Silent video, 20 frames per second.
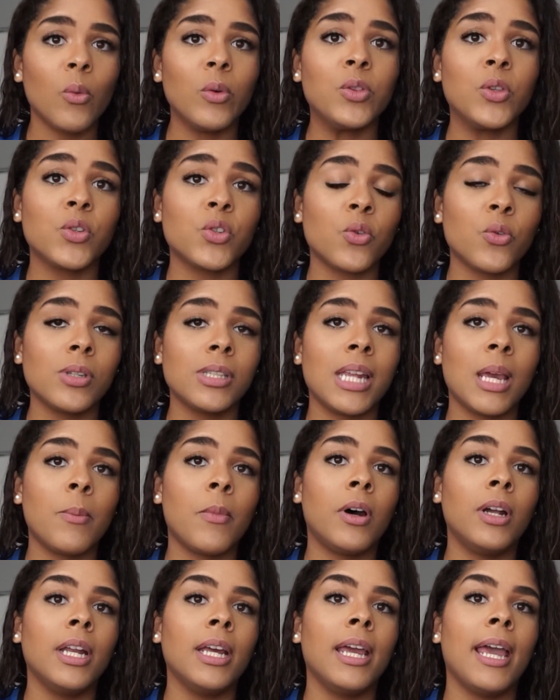with the school's
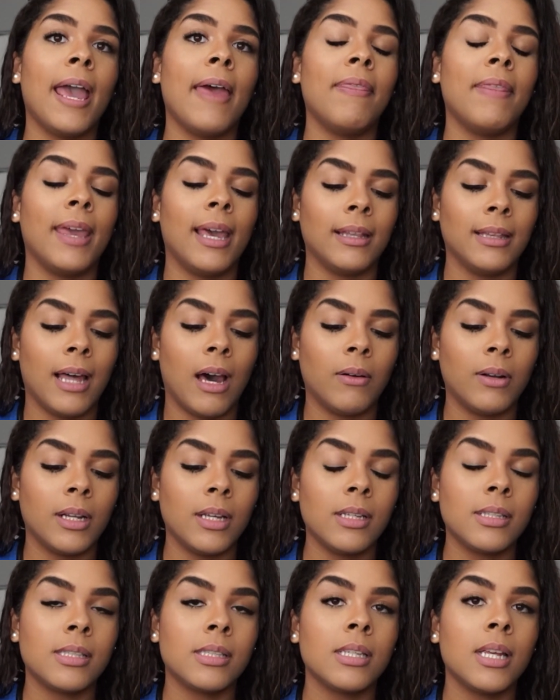name on it, and they allowed
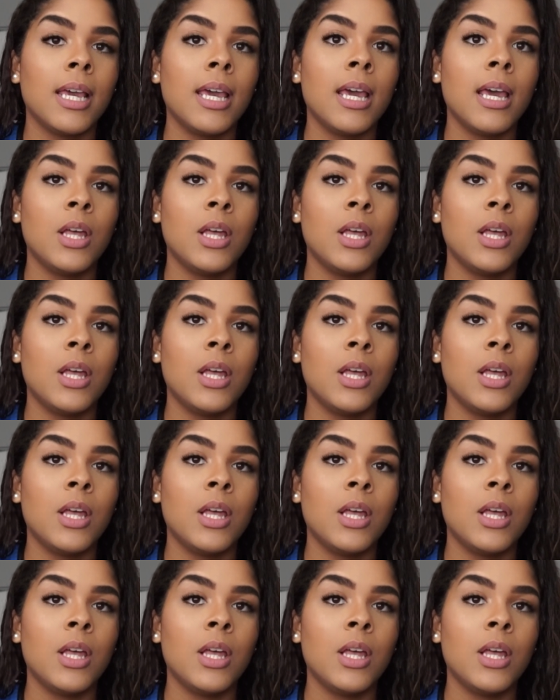us